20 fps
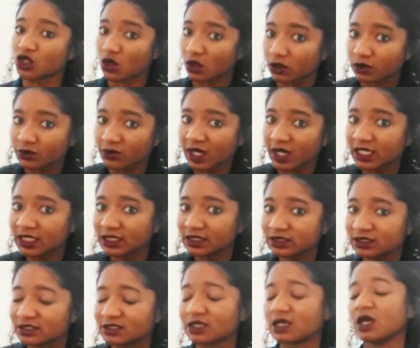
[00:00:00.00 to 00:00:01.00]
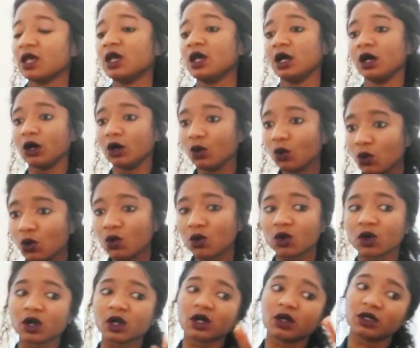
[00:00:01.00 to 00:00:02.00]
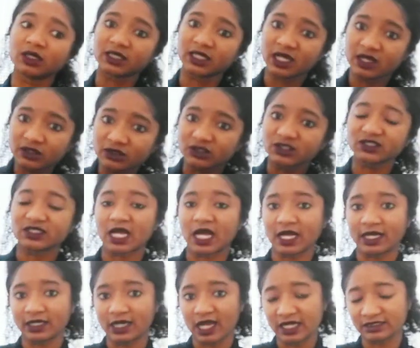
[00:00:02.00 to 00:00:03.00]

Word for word: tolerate it or on the other side,